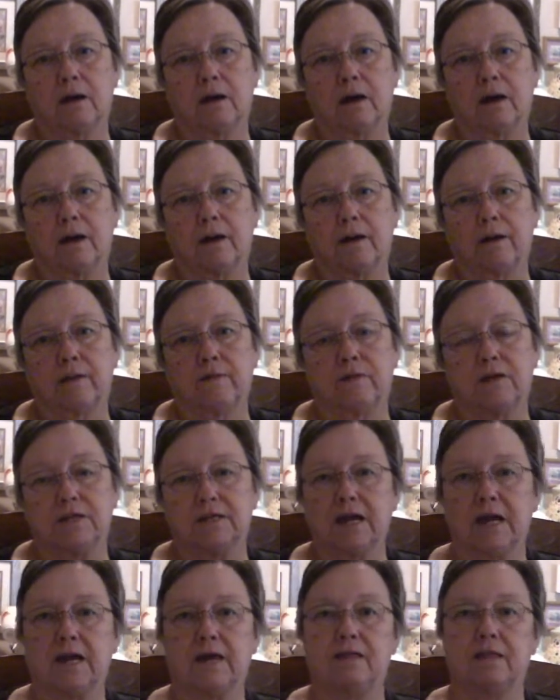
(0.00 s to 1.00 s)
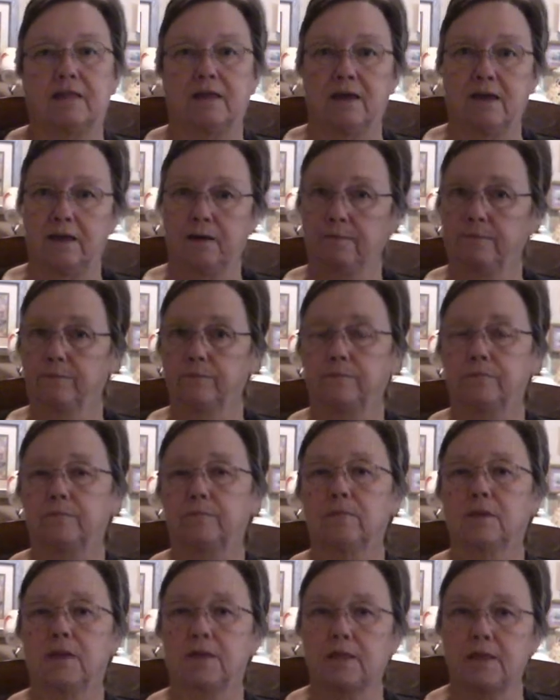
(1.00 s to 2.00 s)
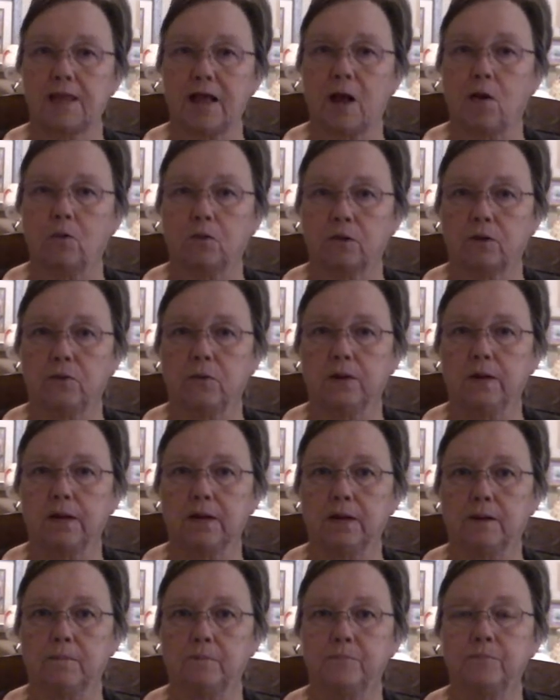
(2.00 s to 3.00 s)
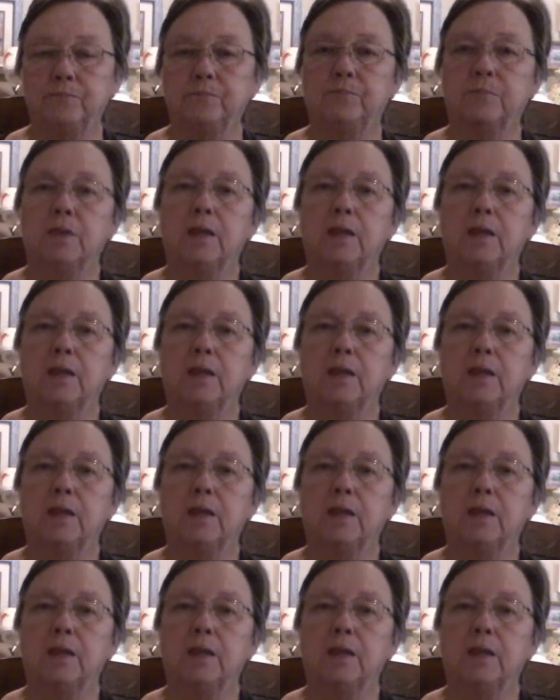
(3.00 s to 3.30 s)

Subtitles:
the Daisy sour cream,